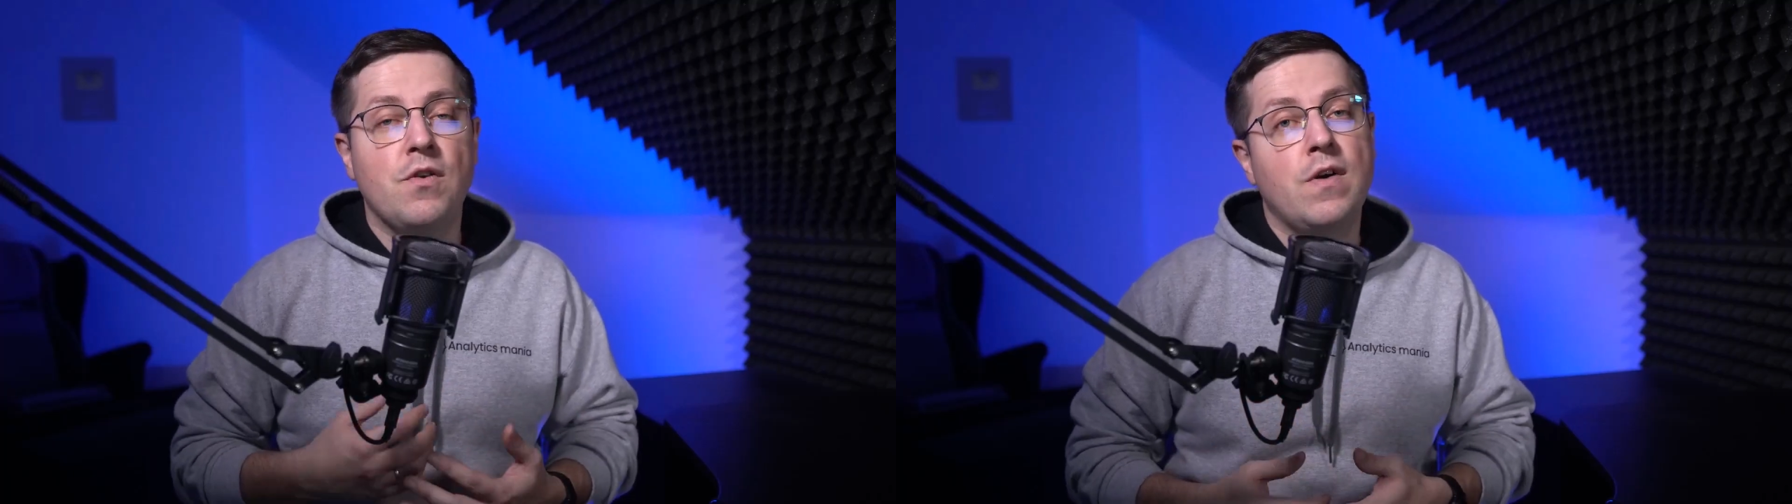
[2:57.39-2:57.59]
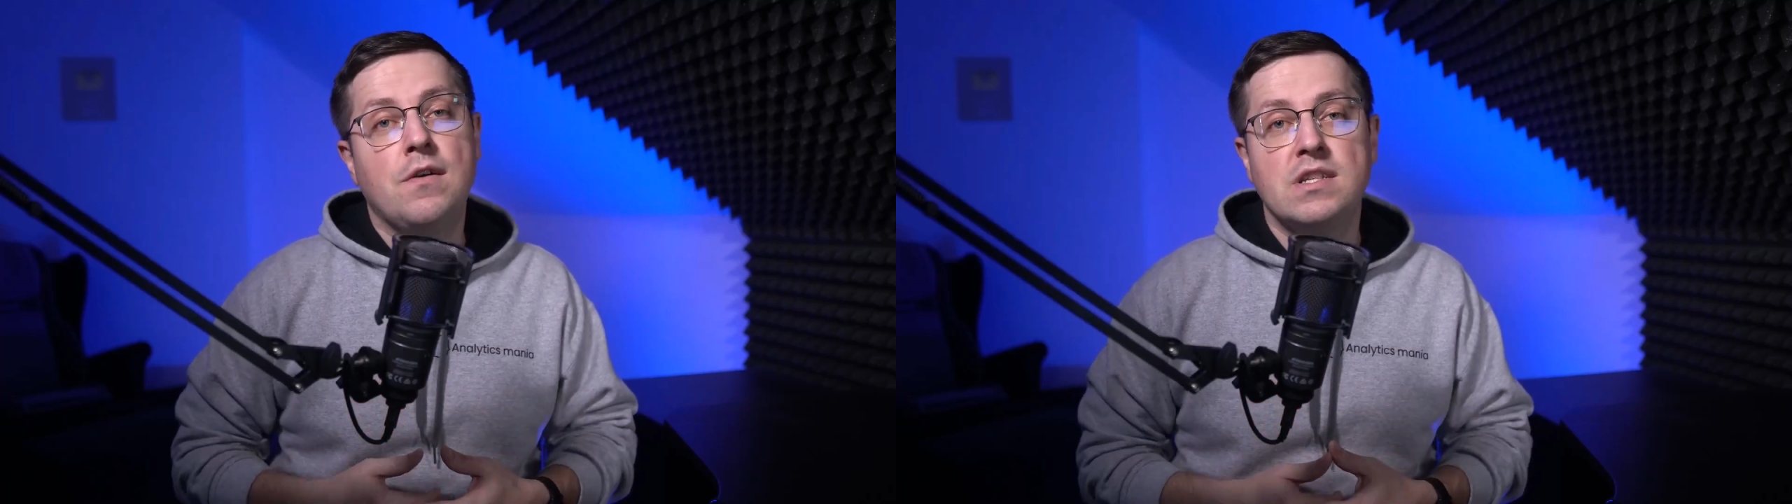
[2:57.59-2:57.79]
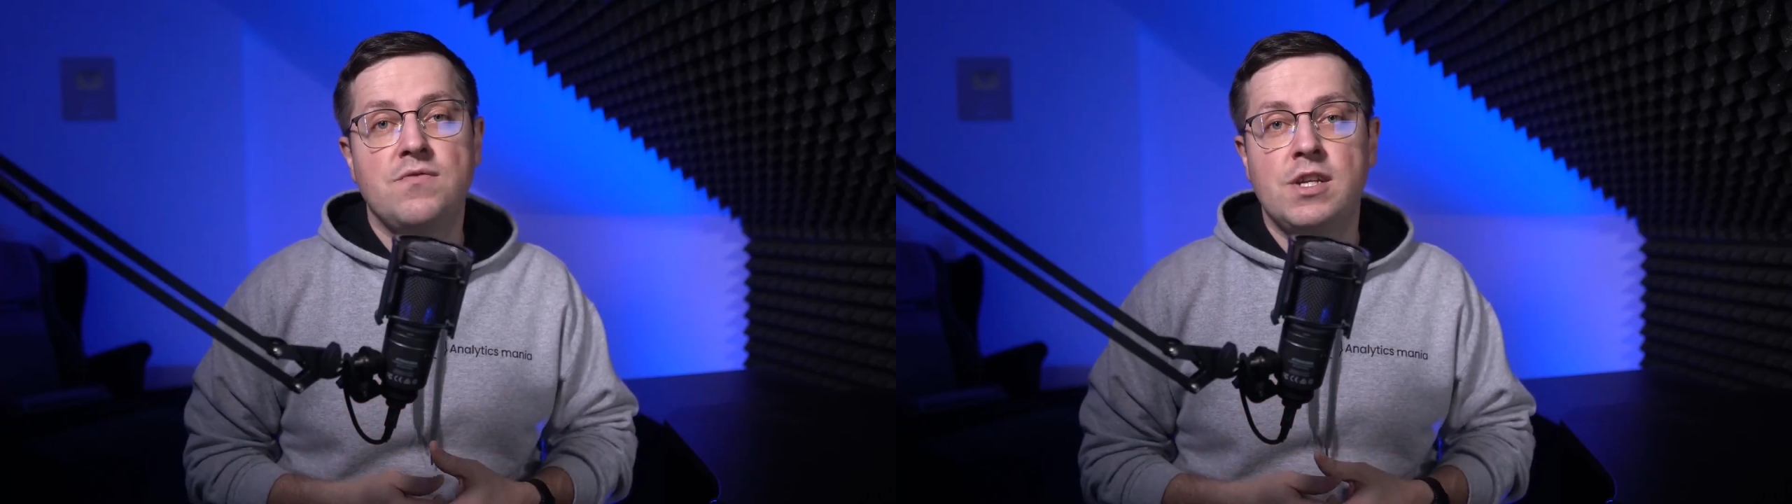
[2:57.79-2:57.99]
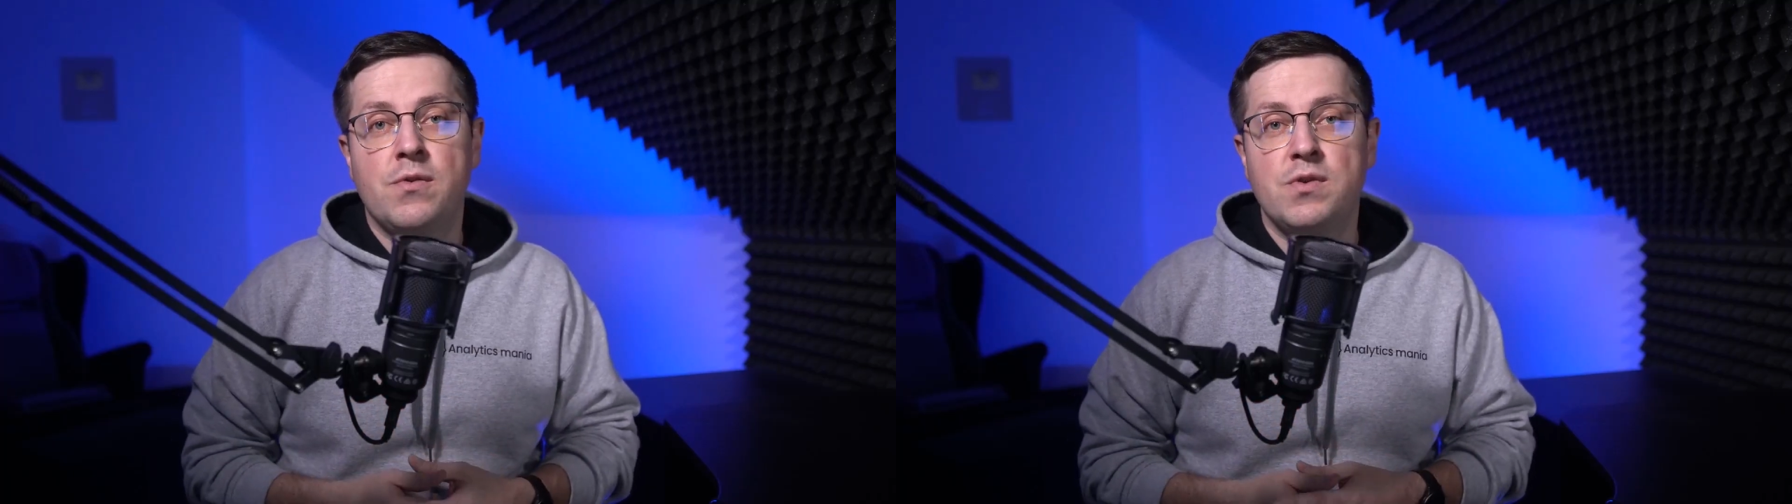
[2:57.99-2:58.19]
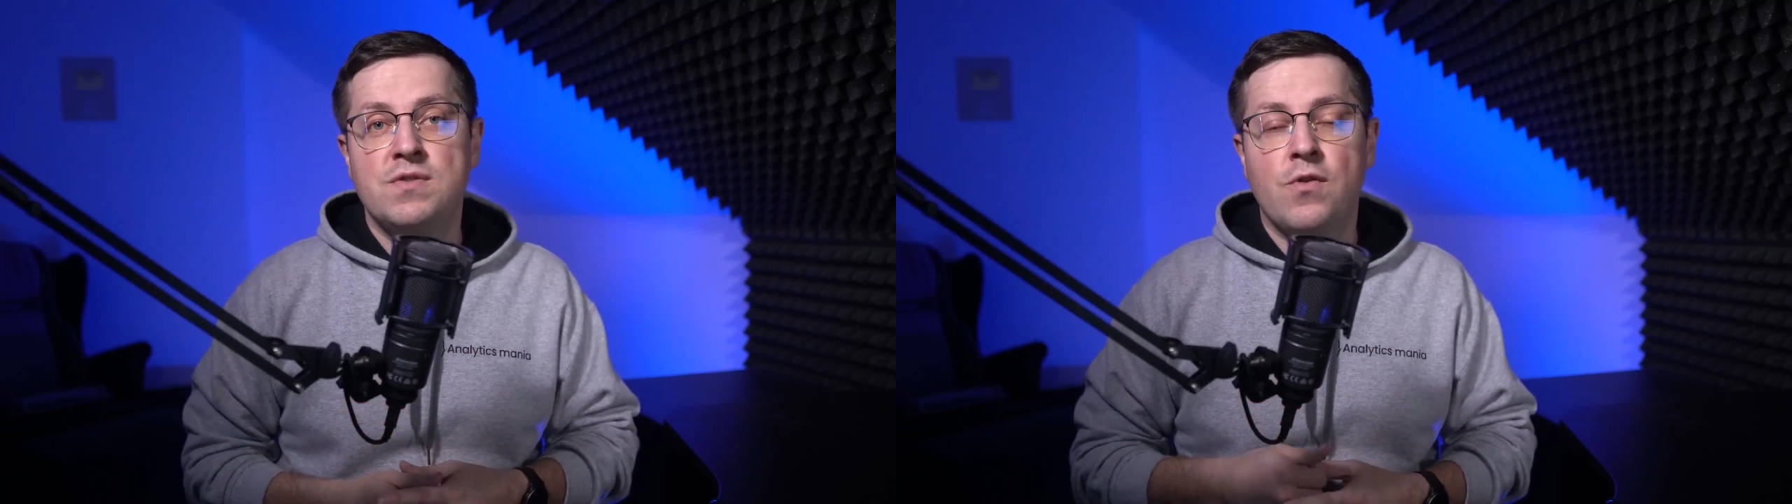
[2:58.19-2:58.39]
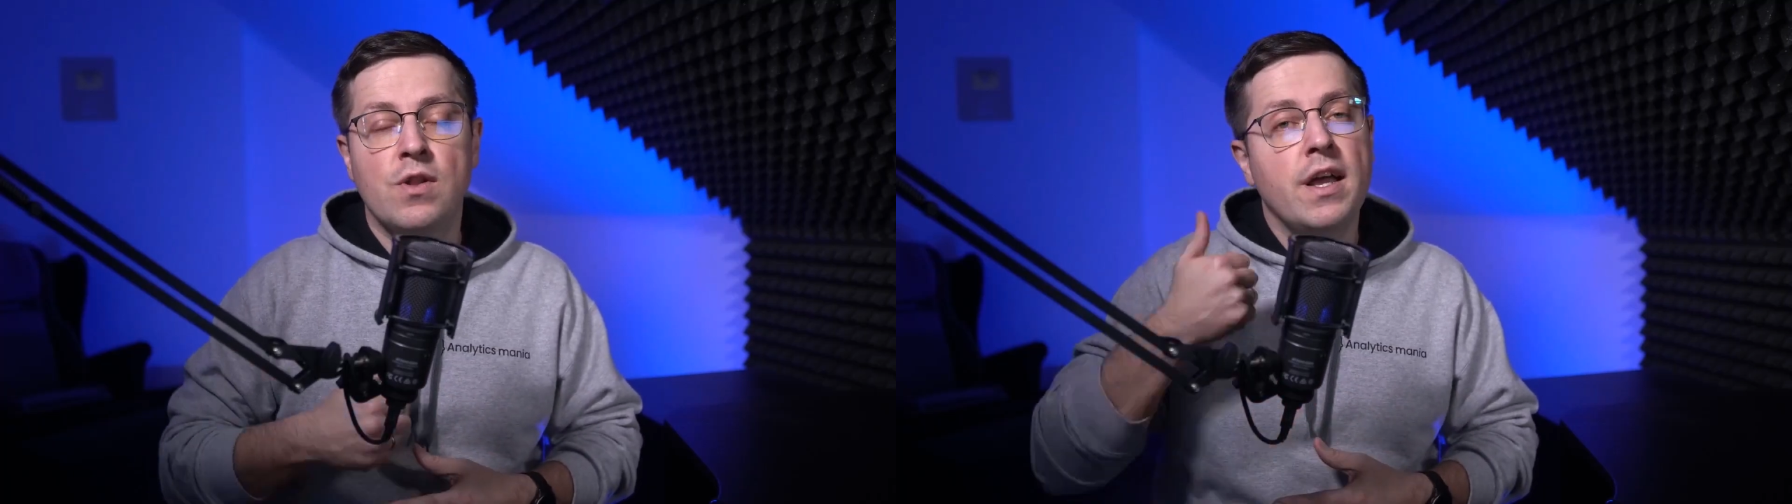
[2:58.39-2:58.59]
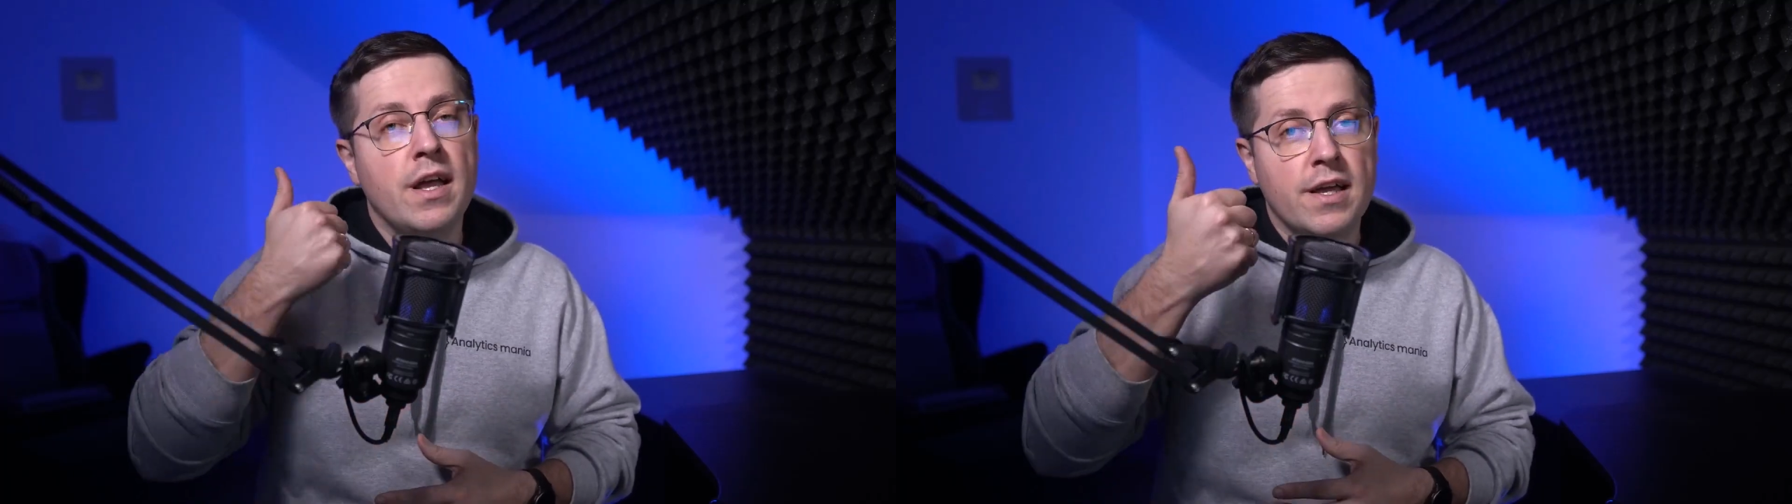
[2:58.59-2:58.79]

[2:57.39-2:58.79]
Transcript: you found this video useful,